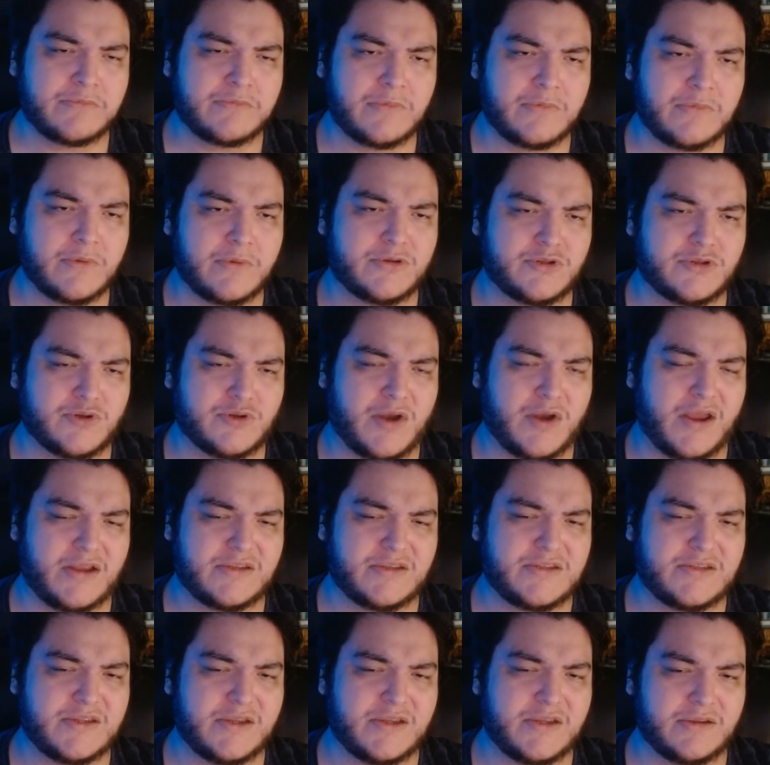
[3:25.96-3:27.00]
trying
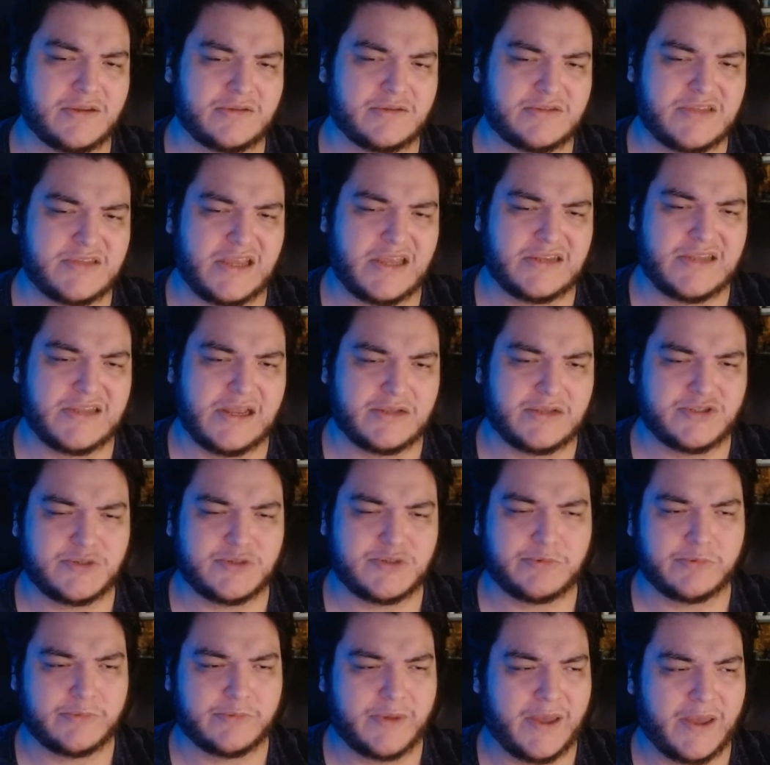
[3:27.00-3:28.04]
to take down
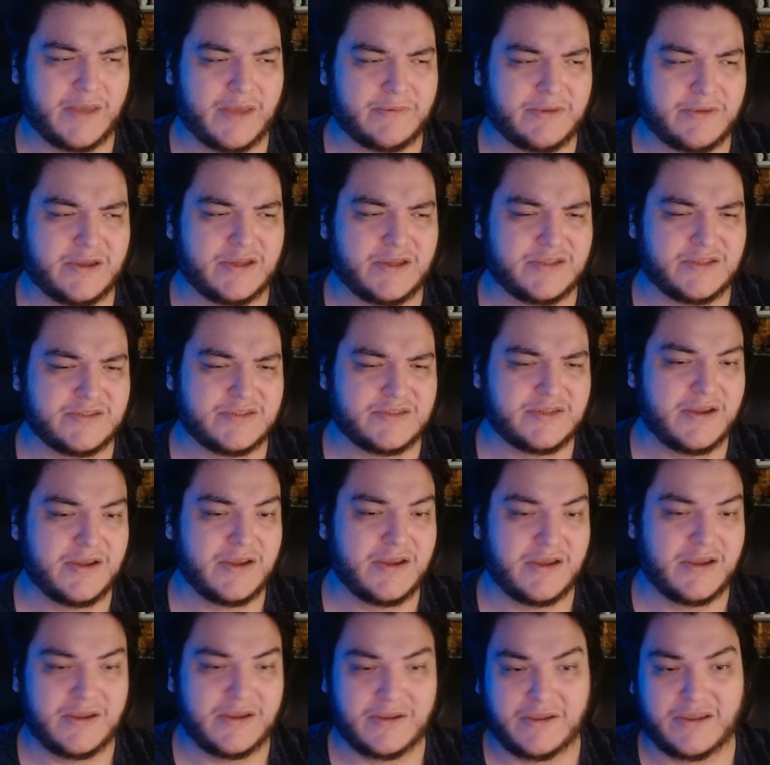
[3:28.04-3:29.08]
Superman because
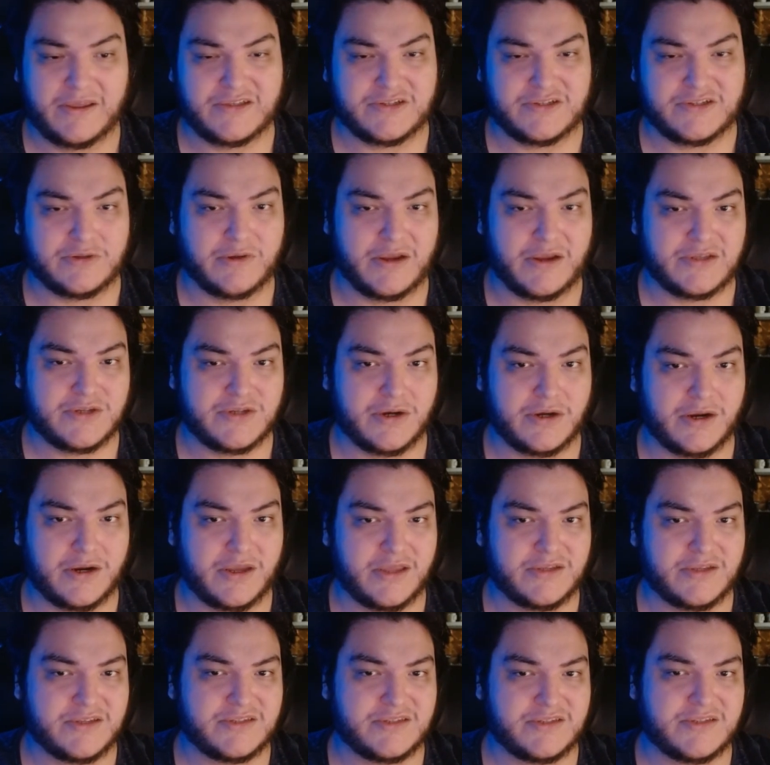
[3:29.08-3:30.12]
he's a great target
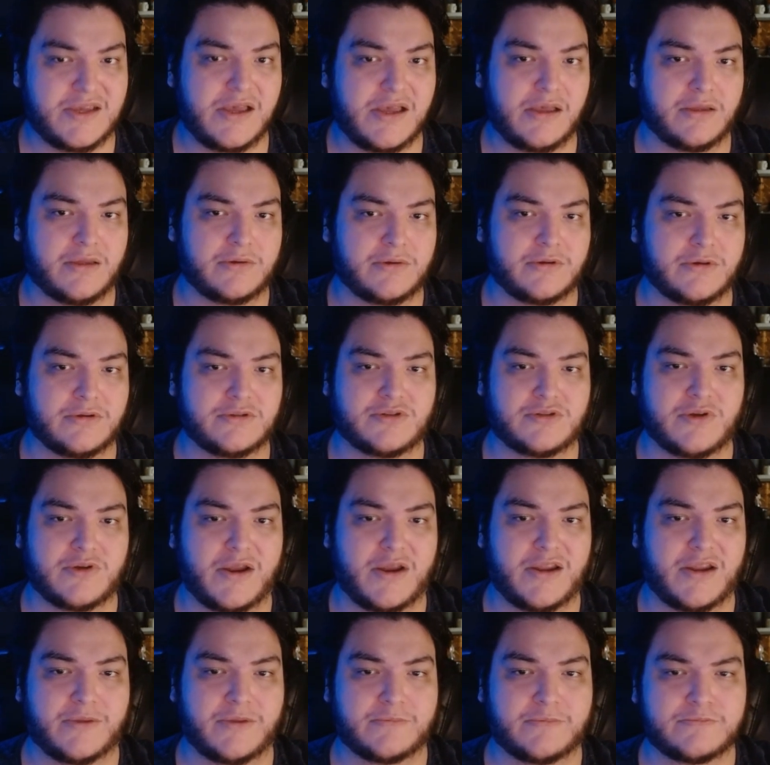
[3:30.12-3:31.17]
to sell or try
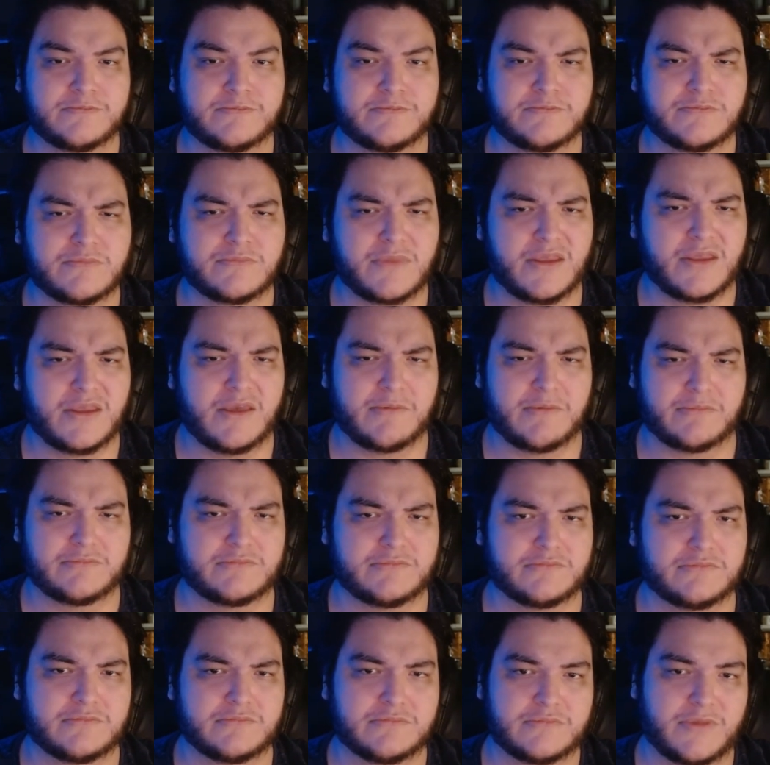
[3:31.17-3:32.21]
to
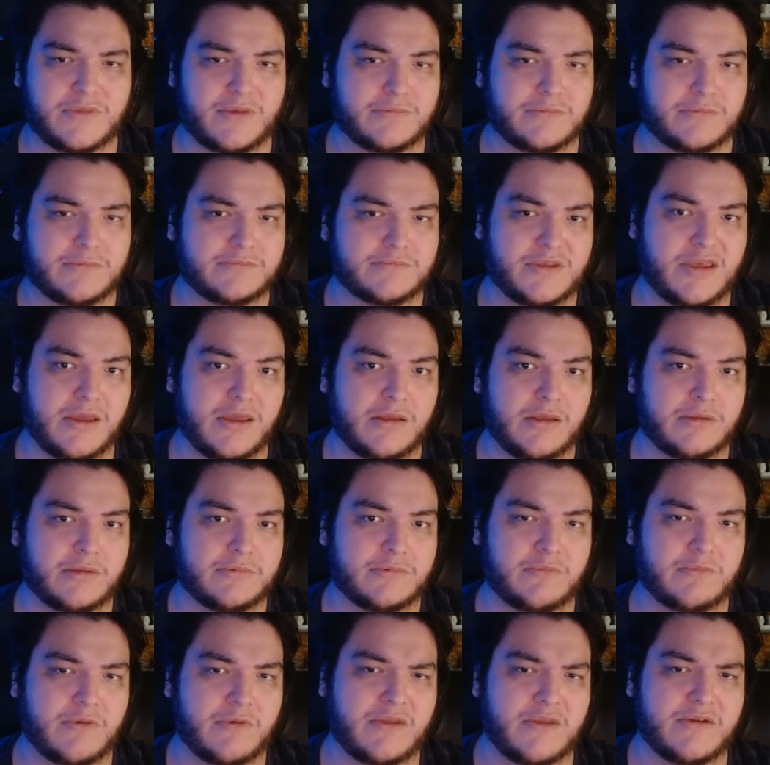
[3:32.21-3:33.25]
kill,
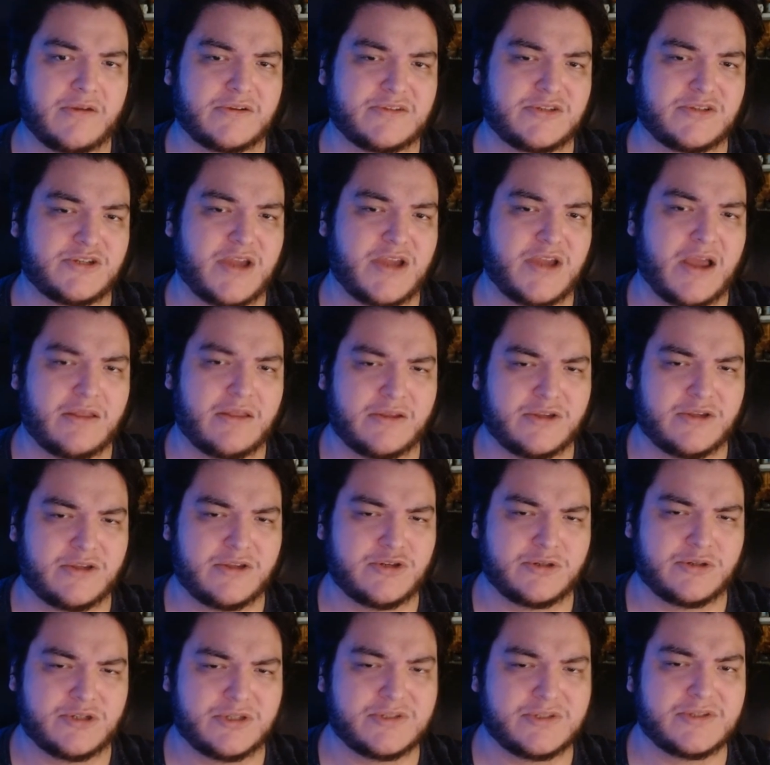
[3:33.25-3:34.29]
whether it's a challenge or
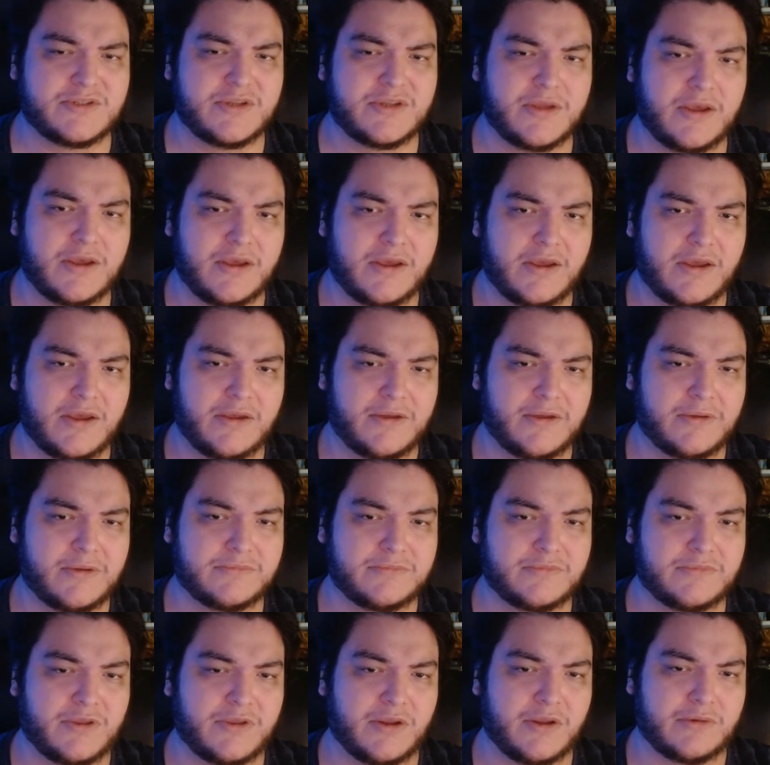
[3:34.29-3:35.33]
just
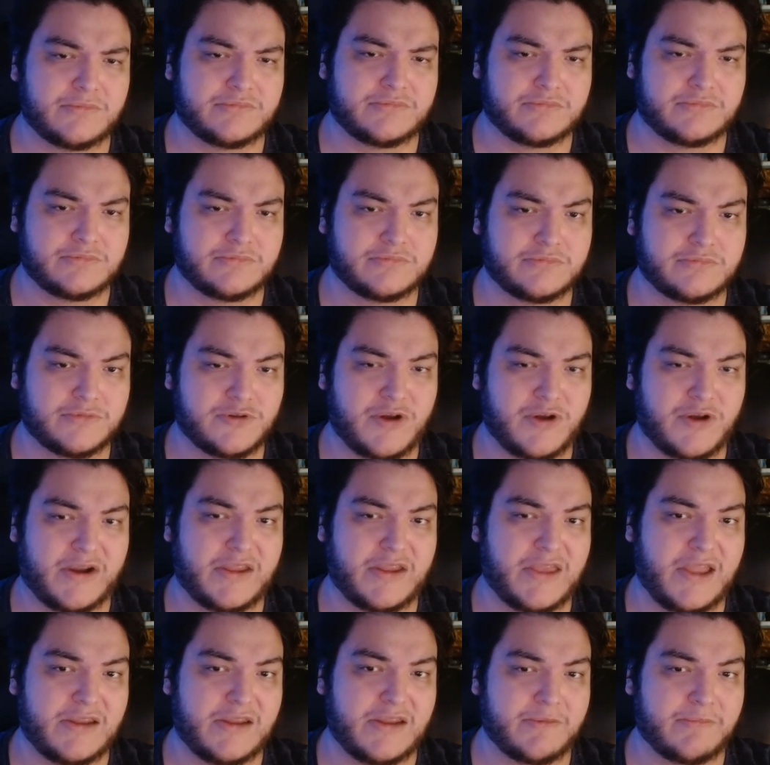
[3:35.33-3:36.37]
trying to
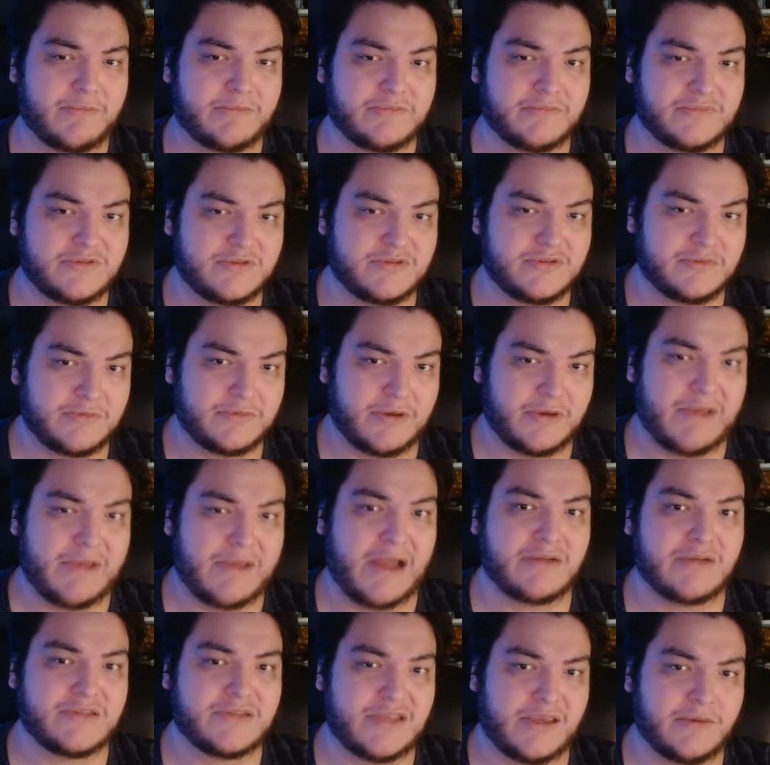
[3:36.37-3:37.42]
gain a bounty.